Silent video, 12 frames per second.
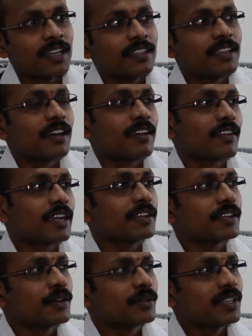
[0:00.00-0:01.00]
Yeah,
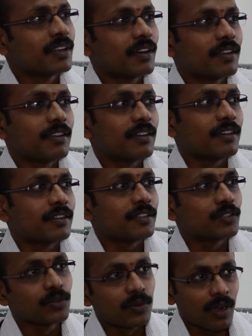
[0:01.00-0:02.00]
right now there are
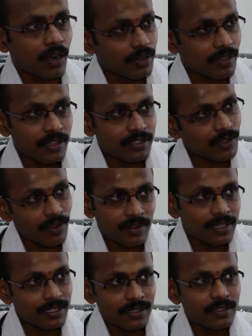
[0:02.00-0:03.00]
2 cardiologists
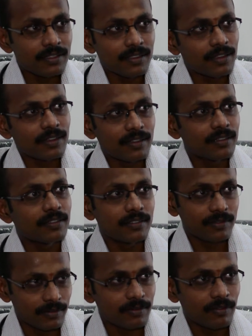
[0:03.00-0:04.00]
already
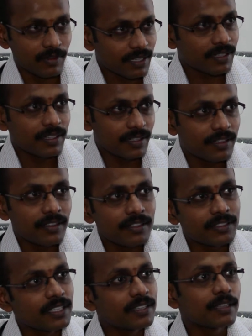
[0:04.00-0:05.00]
working here,
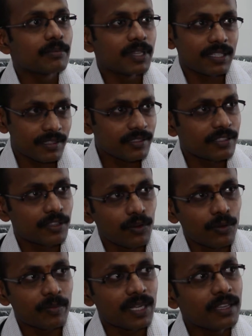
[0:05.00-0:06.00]
seeing the patients in the
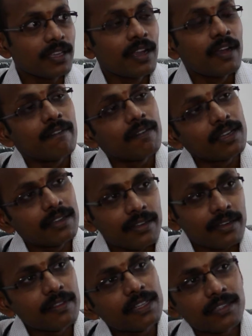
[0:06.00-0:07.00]
OPD. One
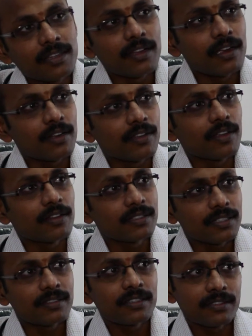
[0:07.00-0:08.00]
interventional
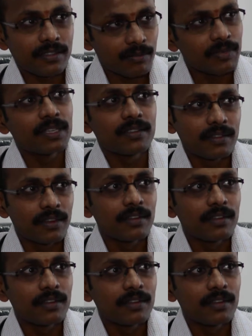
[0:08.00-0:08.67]
cardiologist is coming.